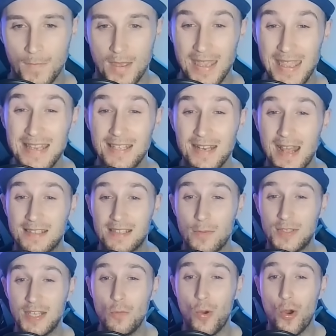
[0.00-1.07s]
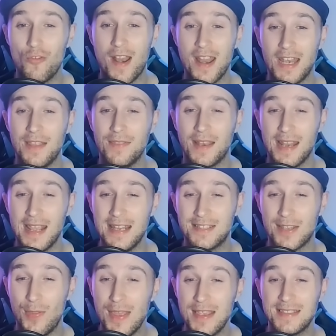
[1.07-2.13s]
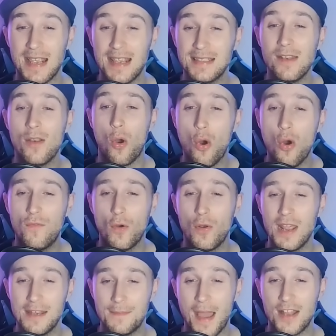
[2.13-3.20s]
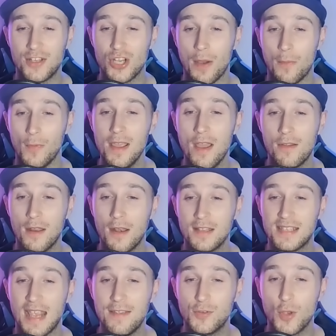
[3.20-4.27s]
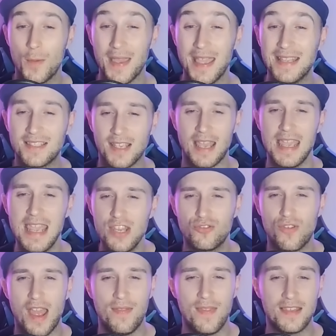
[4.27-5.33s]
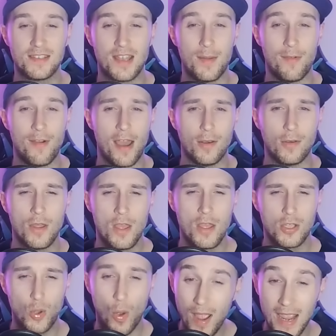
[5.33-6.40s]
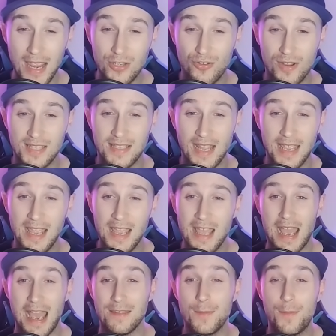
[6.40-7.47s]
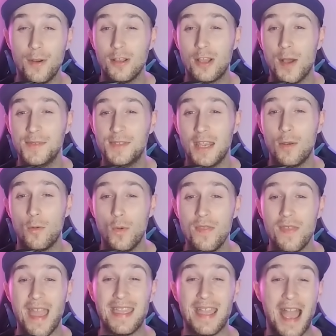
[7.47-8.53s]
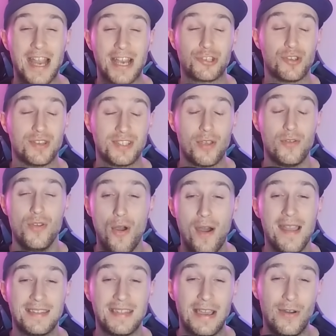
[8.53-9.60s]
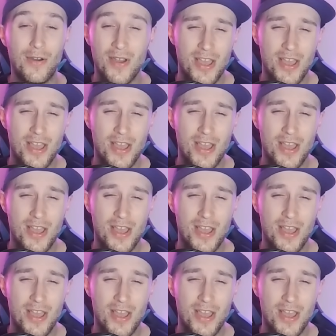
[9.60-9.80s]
Into next game, we see Walrein in the lead, so this is an awful lead matchup. We are going to safe swap into Heatran this time around. Quite interesting, and the opponent comes in with a Haxorus, so not ideal.